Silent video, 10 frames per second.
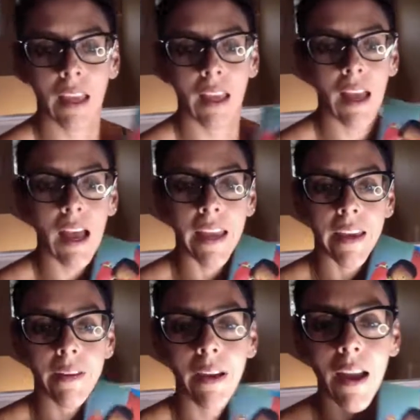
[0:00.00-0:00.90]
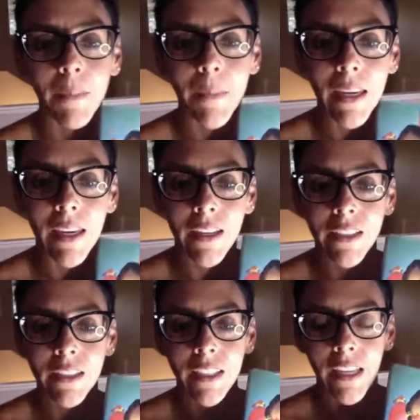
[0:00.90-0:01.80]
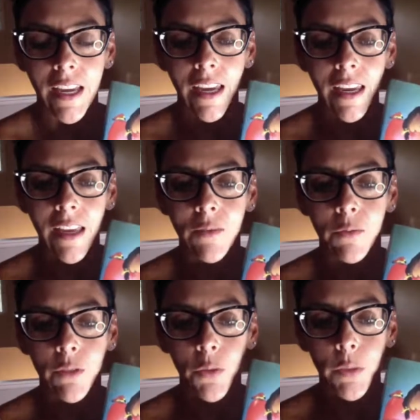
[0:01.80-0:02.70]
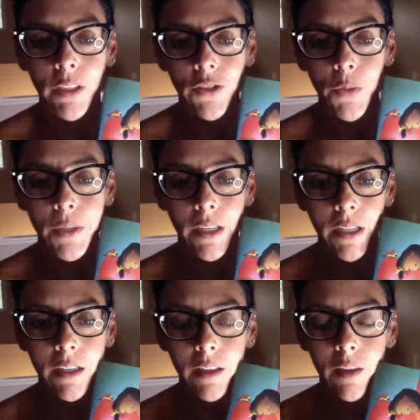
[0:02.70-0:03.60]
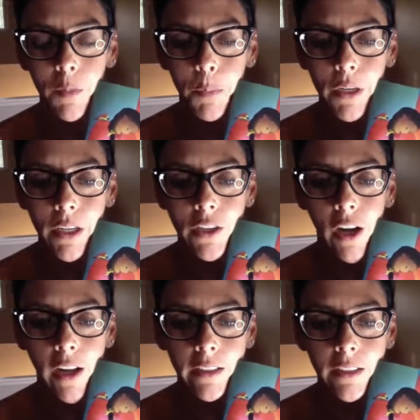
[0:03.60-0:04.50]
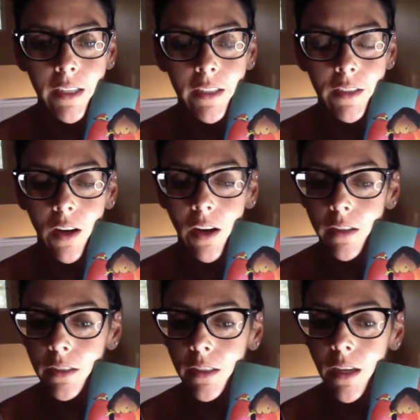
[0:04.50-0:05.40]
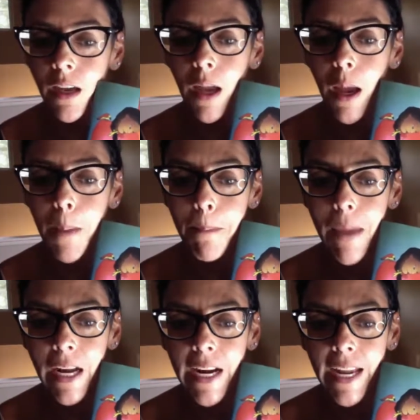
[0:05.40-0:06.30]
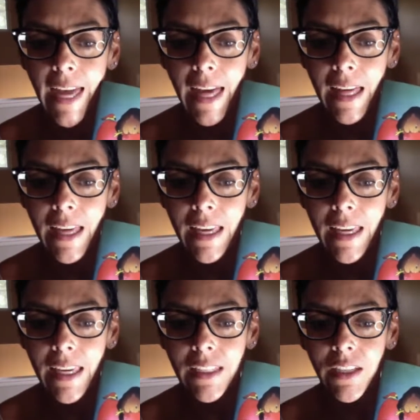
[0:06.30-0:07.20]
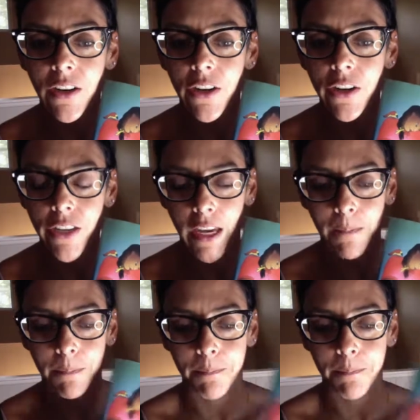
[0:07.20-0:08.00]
Hi, I'm here today to read you a book. The book called is called America is Her Name